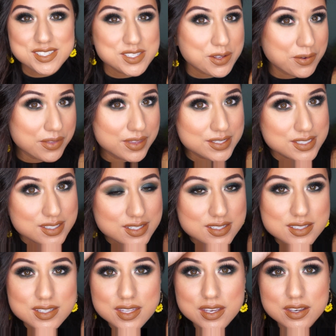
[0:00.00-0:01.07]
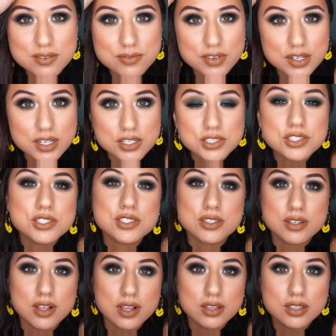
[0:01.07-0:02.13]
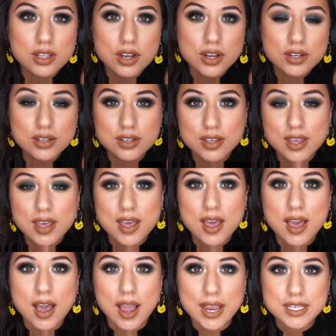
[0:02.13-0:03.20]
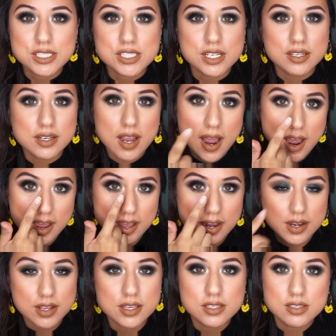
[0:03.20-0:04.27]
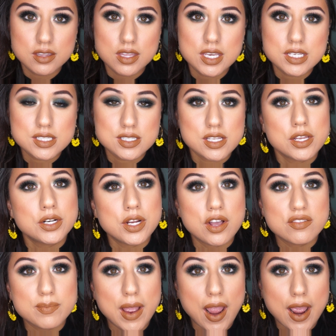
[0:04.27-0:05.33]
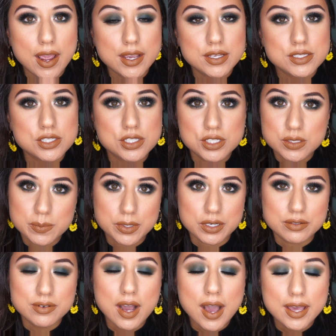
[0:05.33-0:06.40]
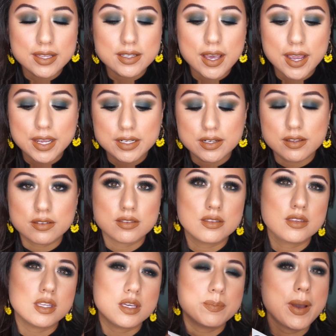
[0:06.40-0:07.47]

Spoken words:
so this is the finished look. I did add in the center of my eyes just a bit of highlight. the